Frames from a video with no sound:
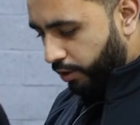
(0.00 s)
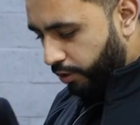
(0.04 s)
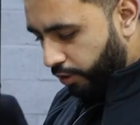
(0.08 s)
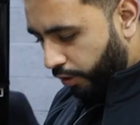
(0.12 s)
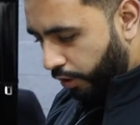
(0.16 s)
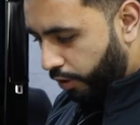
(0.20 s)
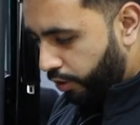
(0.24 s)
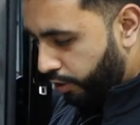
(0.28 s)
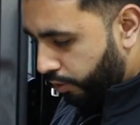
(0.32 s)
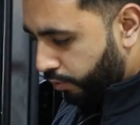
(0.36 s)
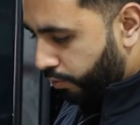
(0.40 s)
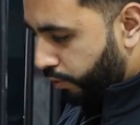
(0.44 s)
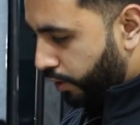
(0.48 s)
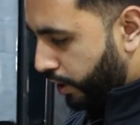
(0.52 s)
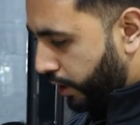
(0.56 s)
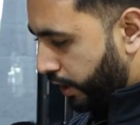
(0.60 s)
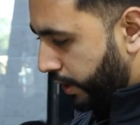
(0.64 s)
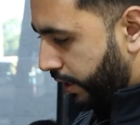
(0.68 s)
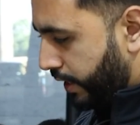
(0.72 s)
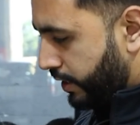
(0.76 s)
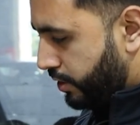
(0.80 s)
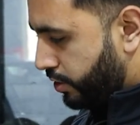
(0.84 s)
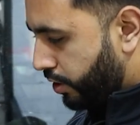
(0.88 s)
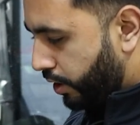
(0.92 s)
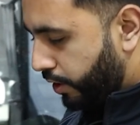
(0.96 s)
lot of the
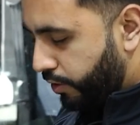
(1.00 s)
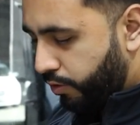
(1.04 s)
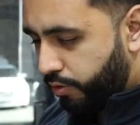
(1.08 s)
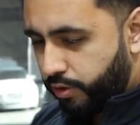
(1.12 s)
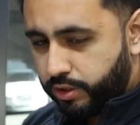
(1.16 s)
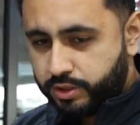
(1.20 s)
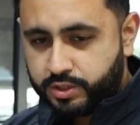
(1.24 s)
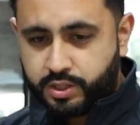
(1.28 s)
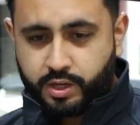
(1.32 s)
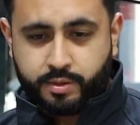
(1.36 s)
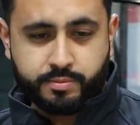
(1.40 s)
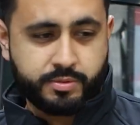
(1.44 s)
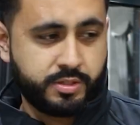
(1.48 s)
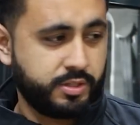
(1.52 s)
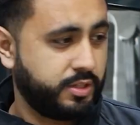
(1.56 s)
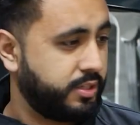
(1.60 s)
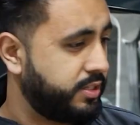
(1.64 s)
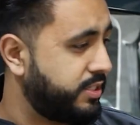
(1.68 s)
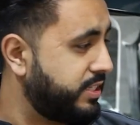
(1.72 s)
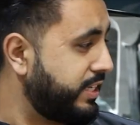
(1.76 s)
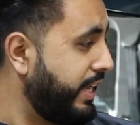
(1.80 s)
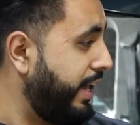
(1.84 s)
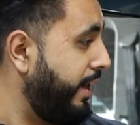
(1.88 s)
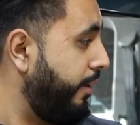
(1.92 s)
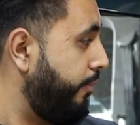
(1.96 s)
work is going on in terms of
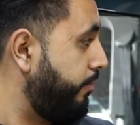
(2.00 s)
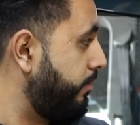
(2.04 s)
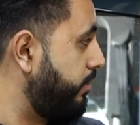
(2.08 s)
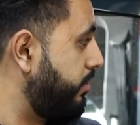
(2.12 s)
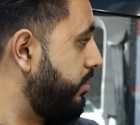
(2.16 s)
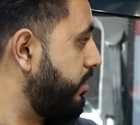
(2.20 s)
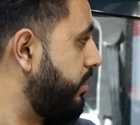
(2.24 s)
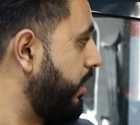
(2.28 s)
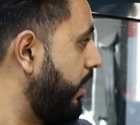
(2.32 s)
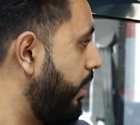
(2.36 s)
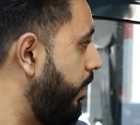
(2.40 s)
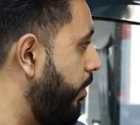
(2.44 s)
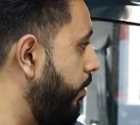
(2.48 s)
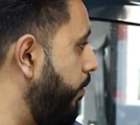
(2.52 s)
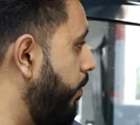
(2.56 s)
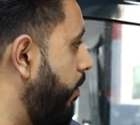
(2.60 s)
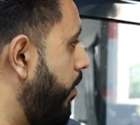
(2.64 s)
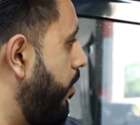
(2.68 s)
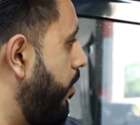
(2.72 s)
the sound. So